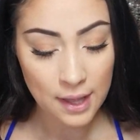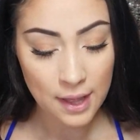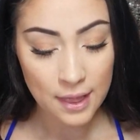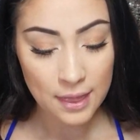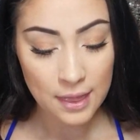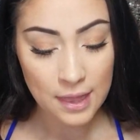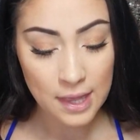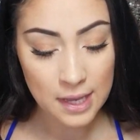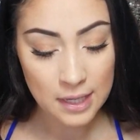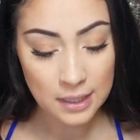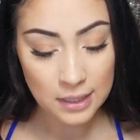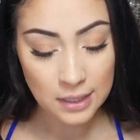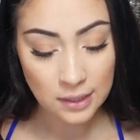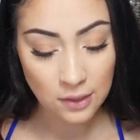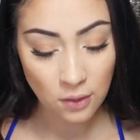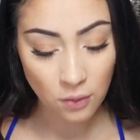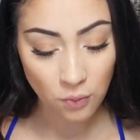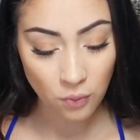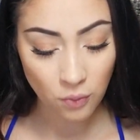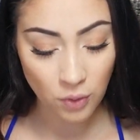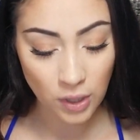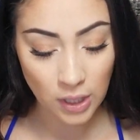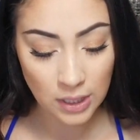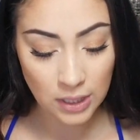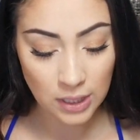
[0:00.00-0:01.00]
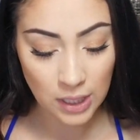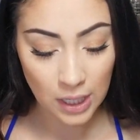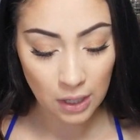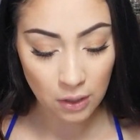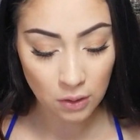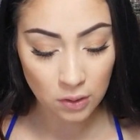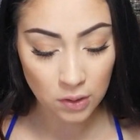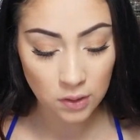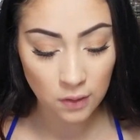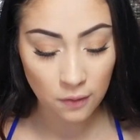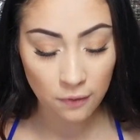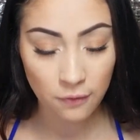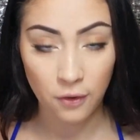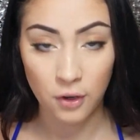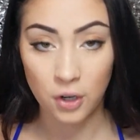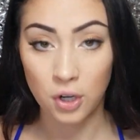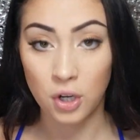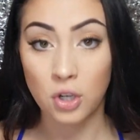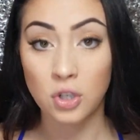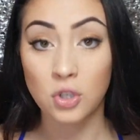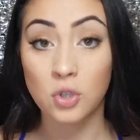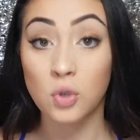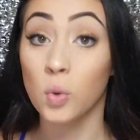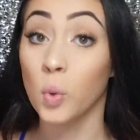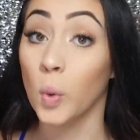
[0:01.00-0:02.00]
This retails for
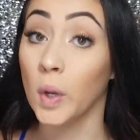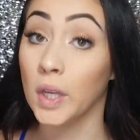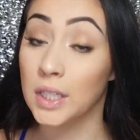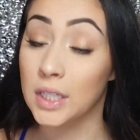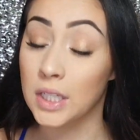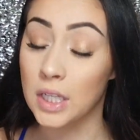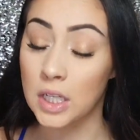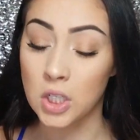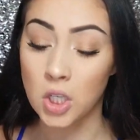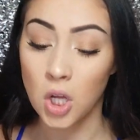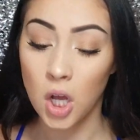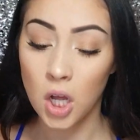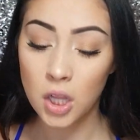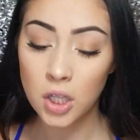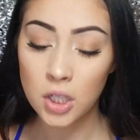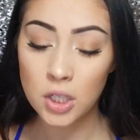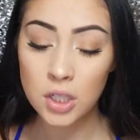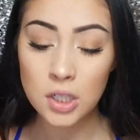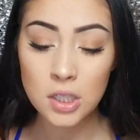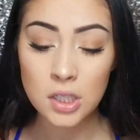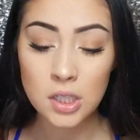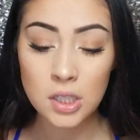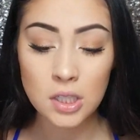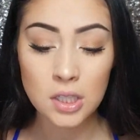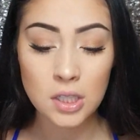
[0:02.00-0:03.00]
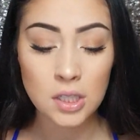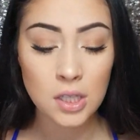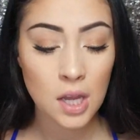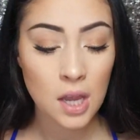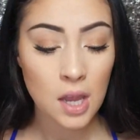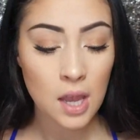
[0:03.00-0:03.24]
$20.